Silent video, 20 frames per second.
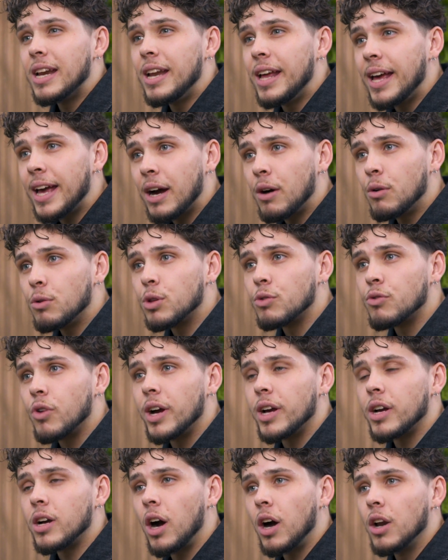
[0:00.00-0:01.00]
layout, the
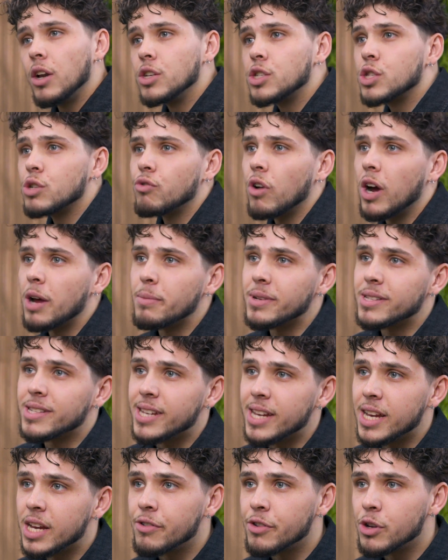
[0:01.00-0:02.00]
right colors, the right
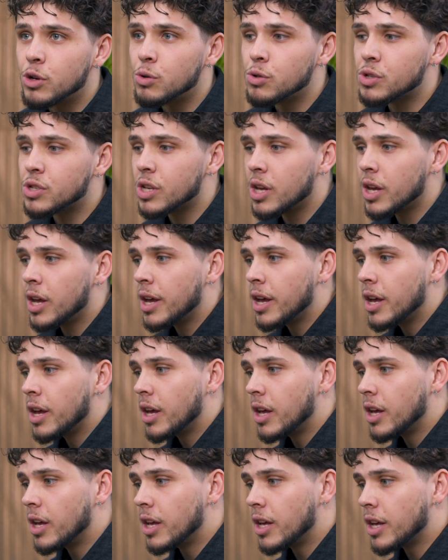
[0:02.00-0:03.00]
materials
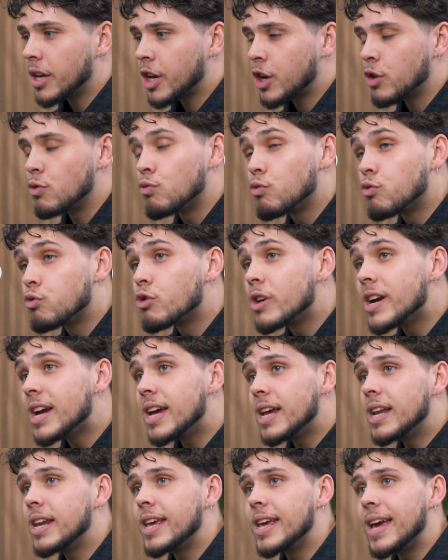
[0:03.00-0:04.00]
can
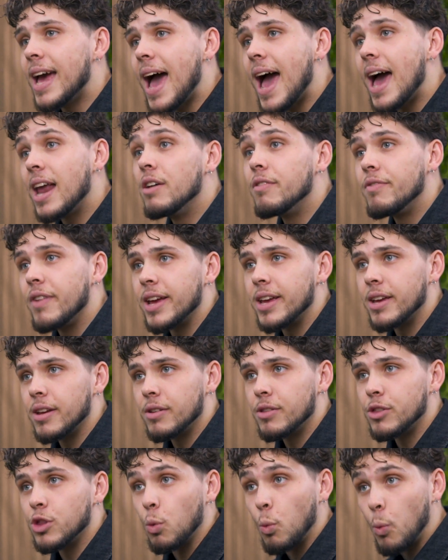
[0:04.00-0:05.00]
really elevate
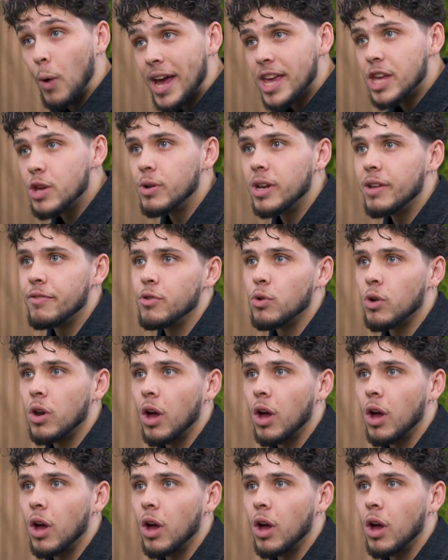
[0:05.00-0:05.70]
the way you live your